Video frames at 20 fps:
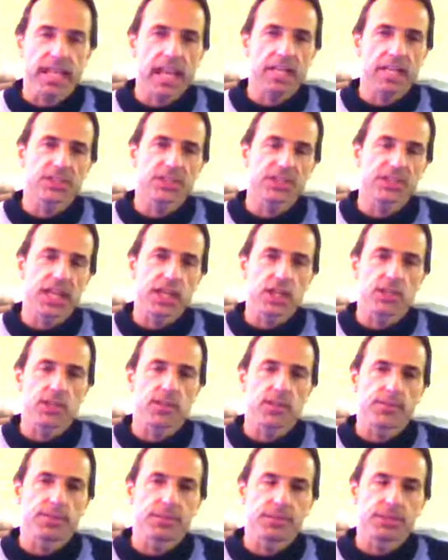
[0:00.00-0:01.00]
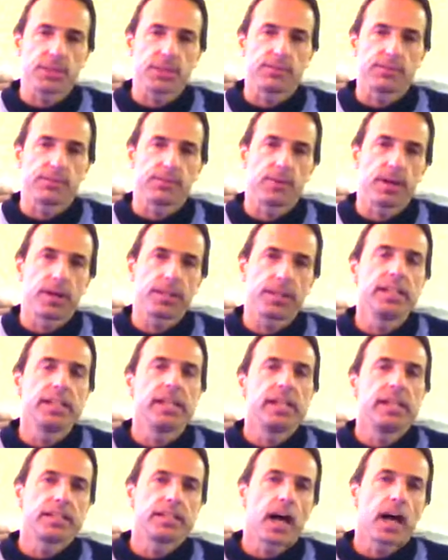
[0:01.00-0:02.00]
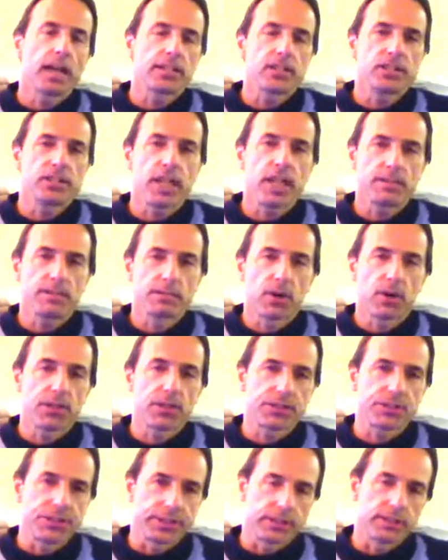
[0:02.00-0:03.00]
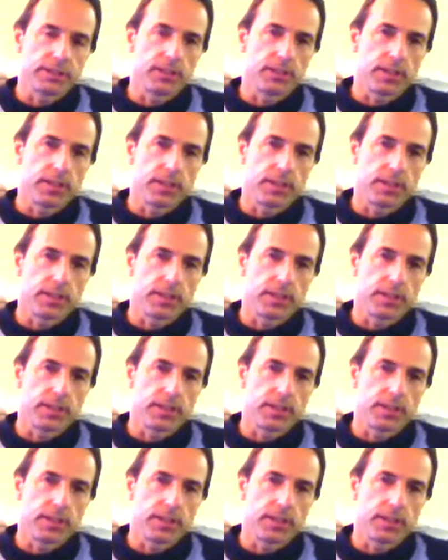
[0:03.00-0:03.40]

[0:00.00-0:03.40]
Kansas State University, for one. Dr. James Marsden